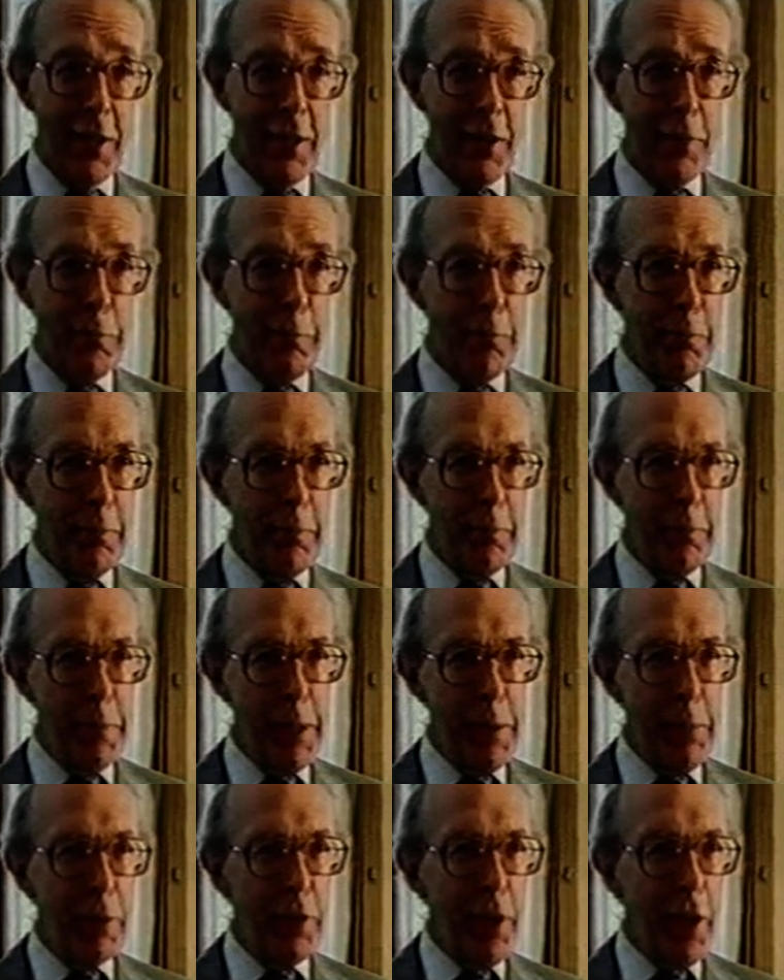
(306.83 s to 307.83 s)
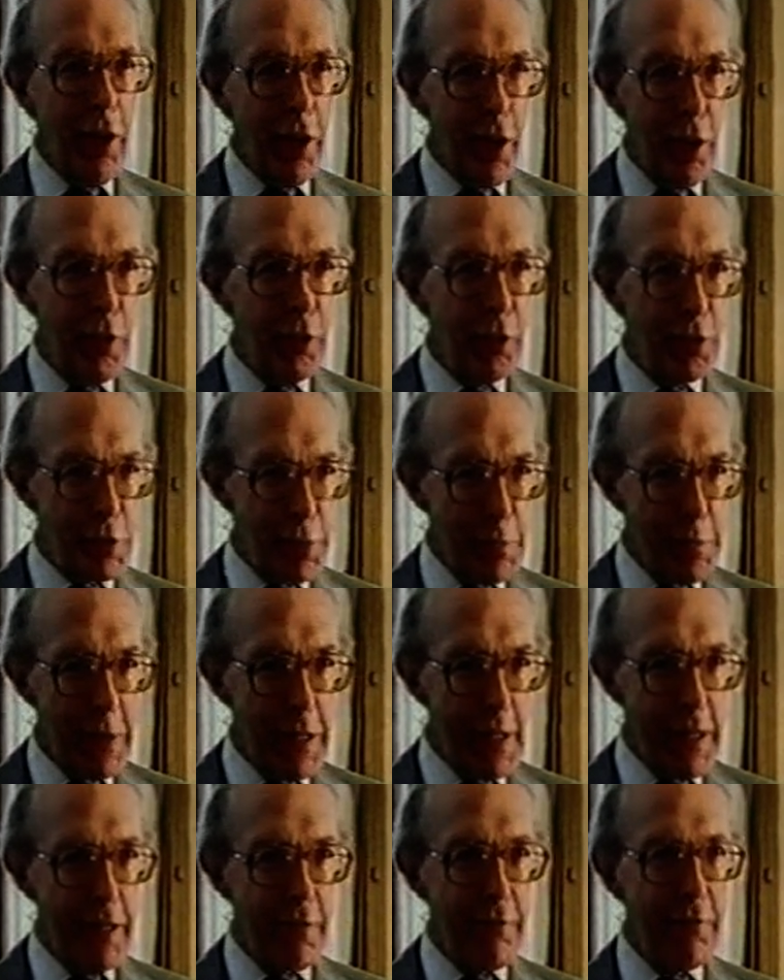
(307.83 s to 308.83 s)
that people hold to
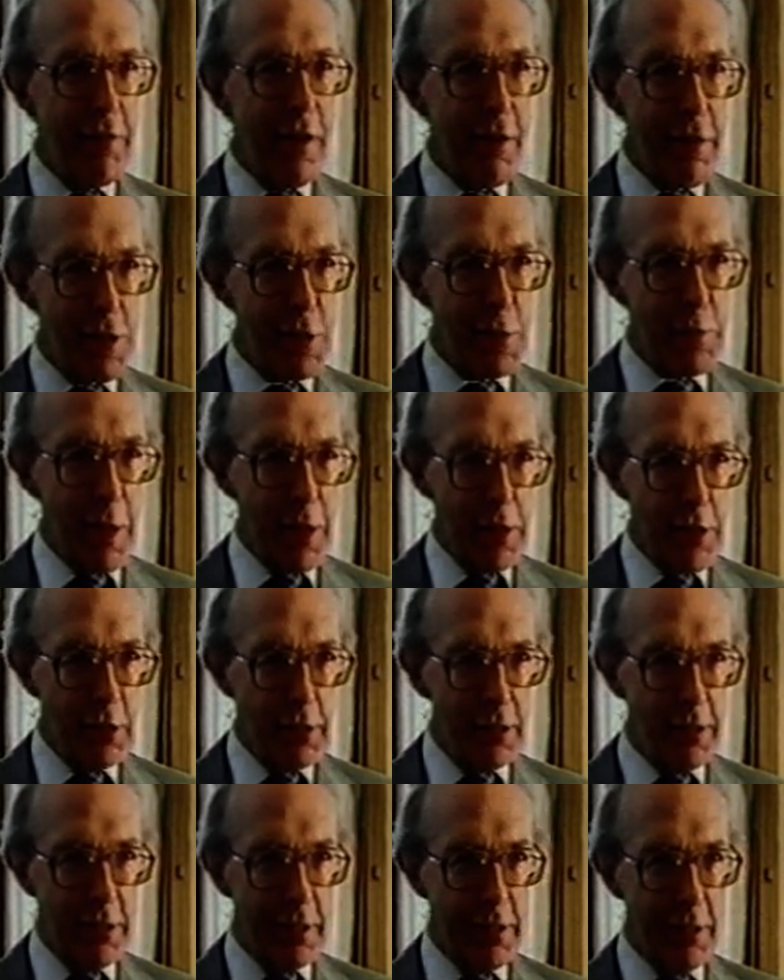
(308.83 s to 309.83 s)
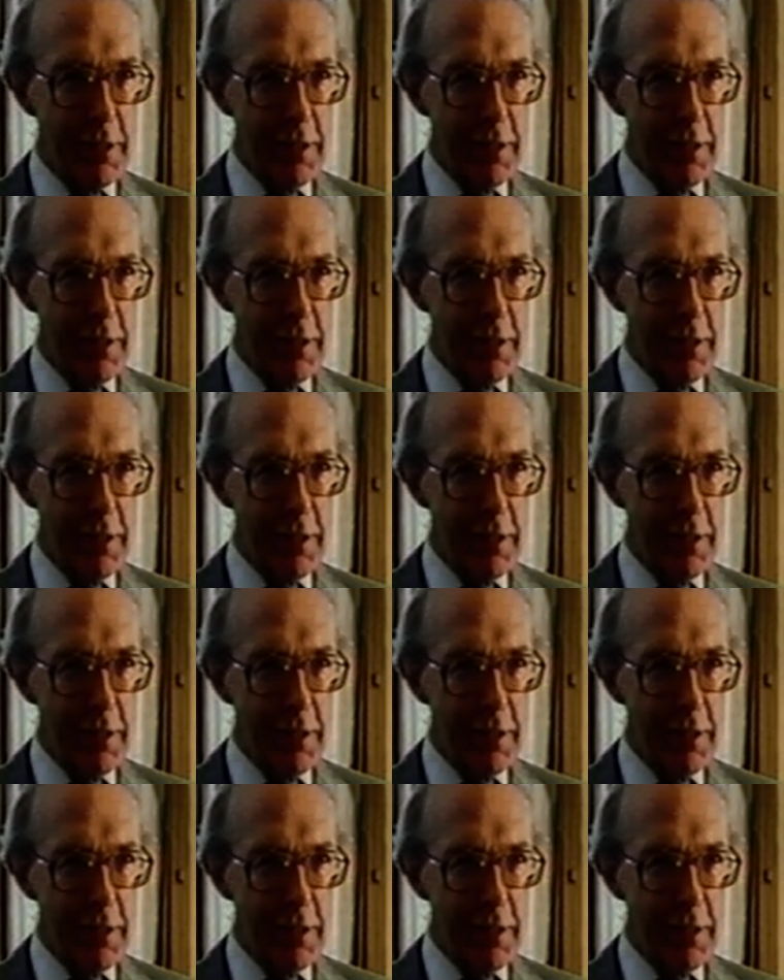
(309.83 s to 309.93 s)
be very special,